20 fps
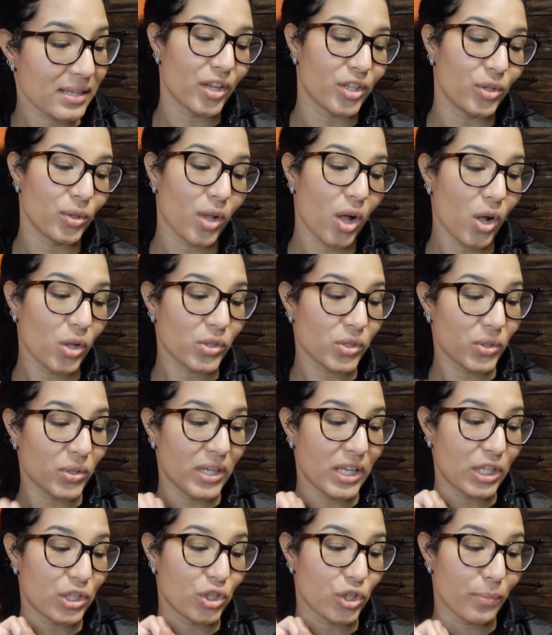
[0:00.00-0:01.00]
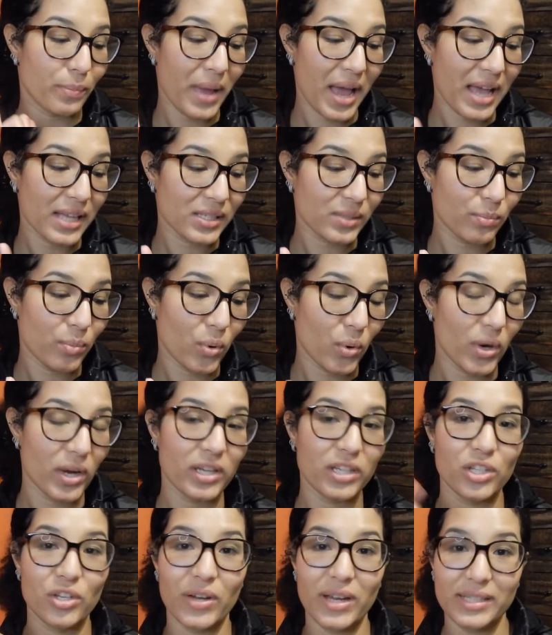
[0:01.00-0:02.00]
You'll also need your
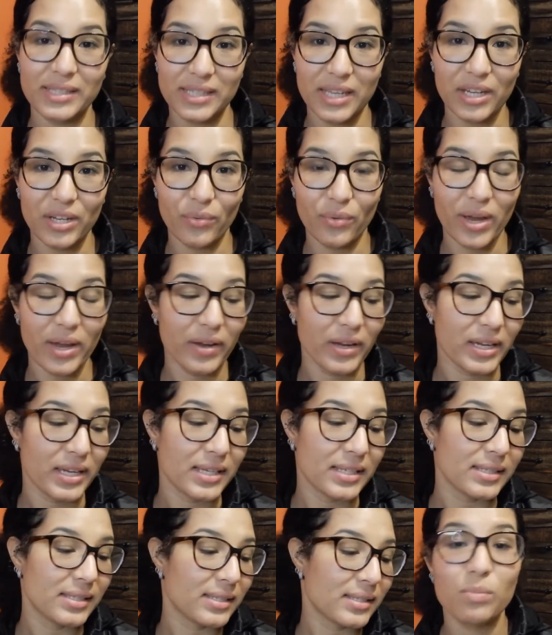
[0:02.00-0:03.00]
passport, your itineraries,